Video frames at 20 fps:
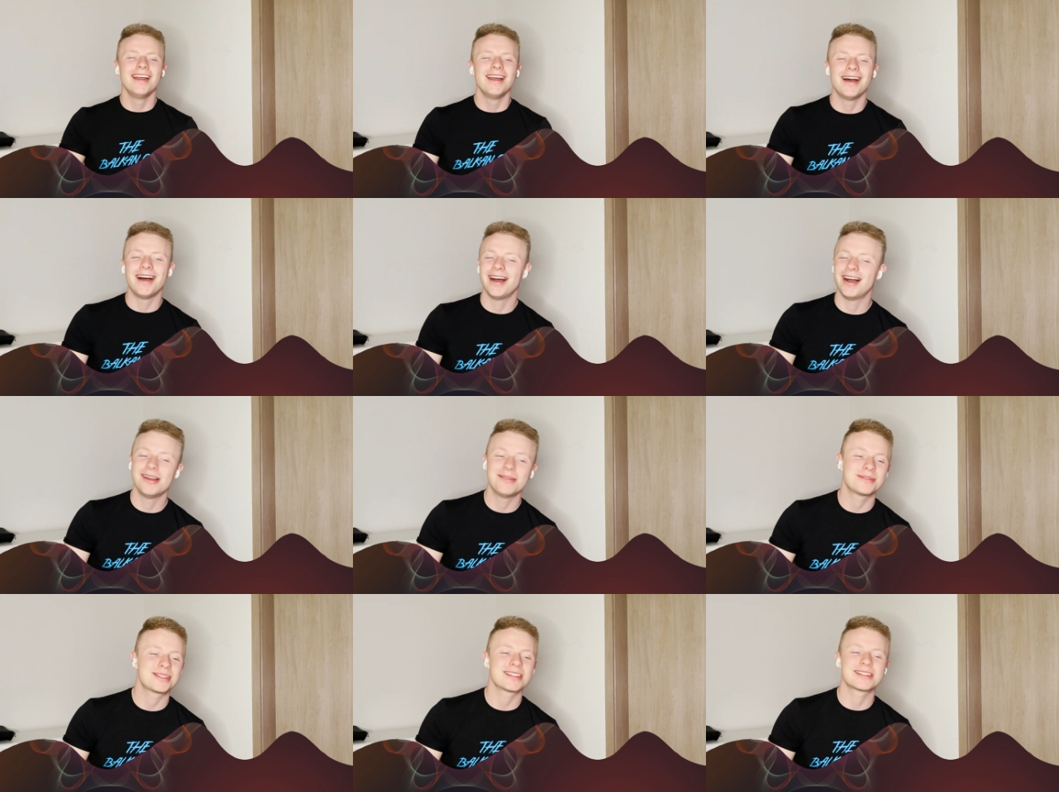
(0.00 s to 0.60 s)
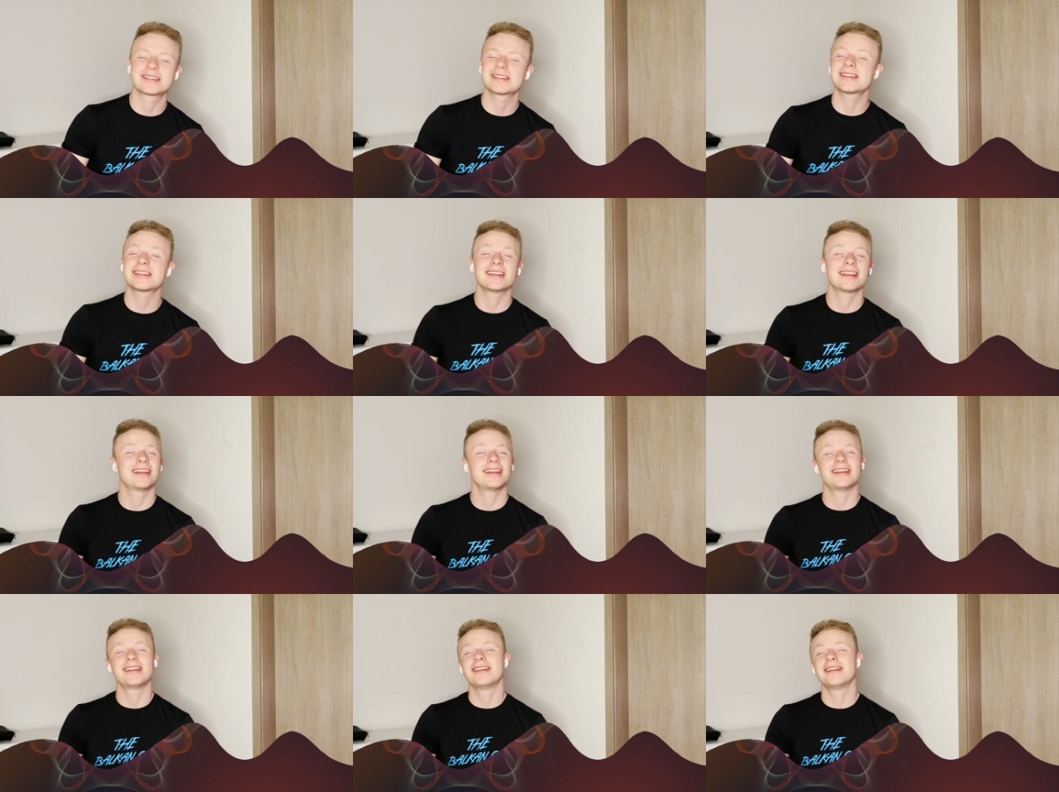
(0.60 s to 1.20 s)
I'm just
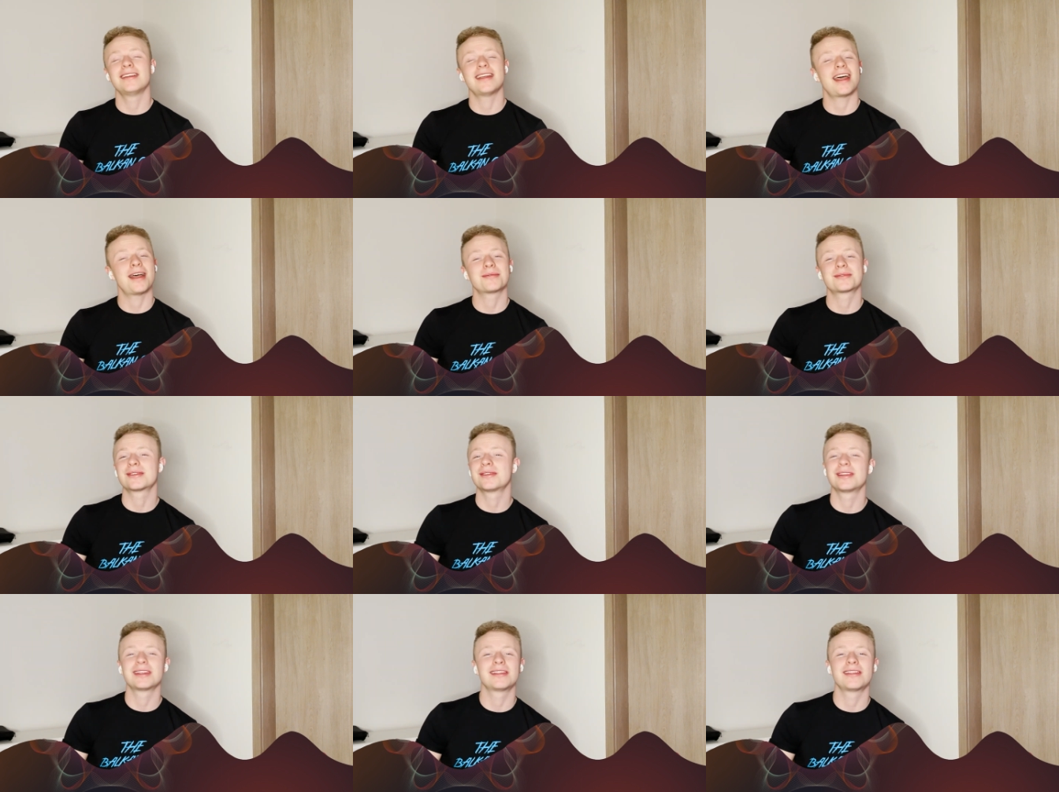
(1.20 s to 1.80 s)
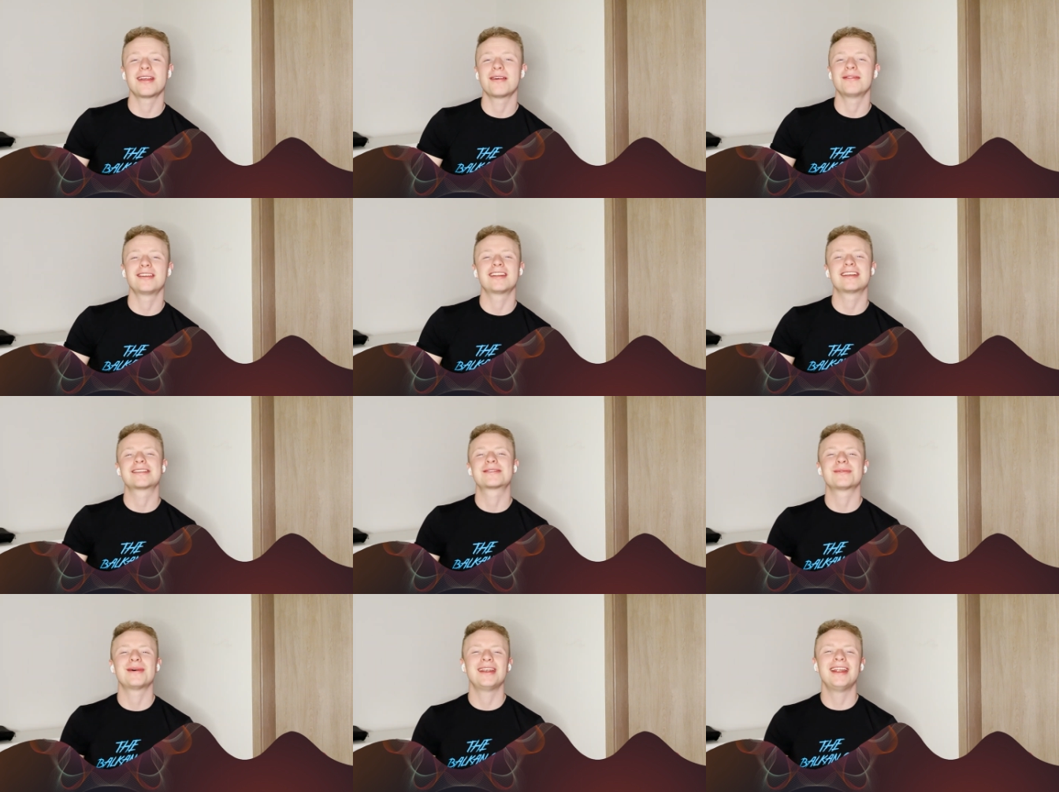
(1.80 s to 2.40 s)
absolutely in love with
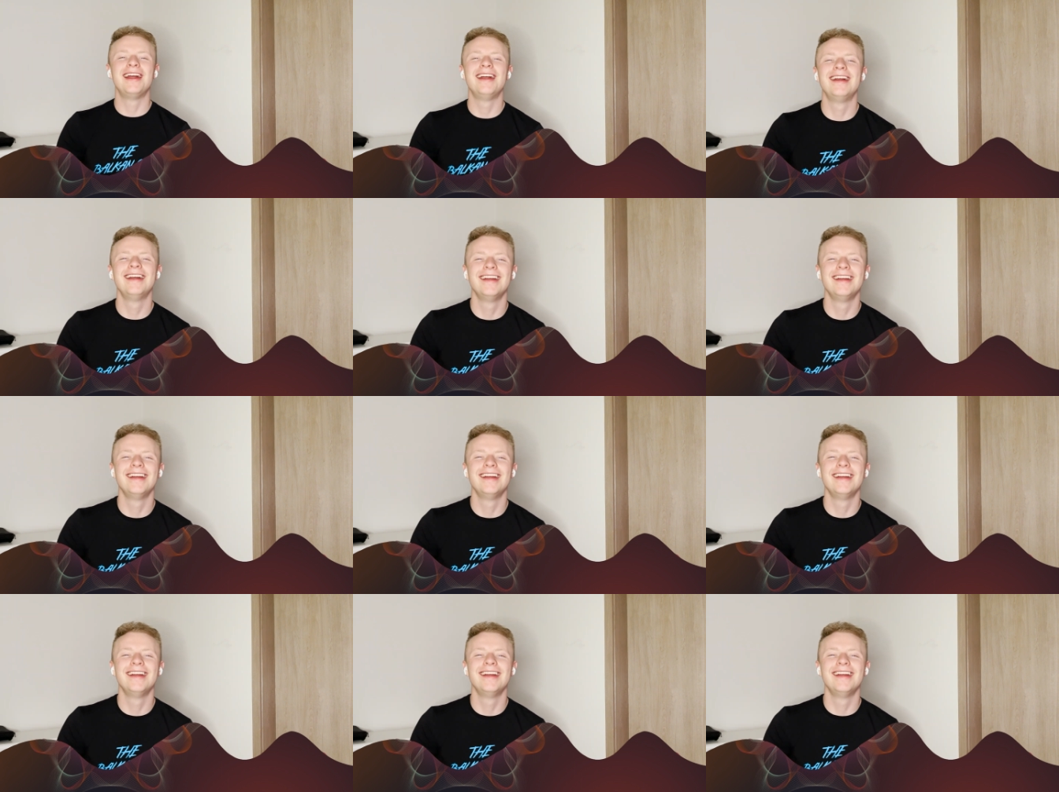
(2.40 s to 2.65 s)
this one.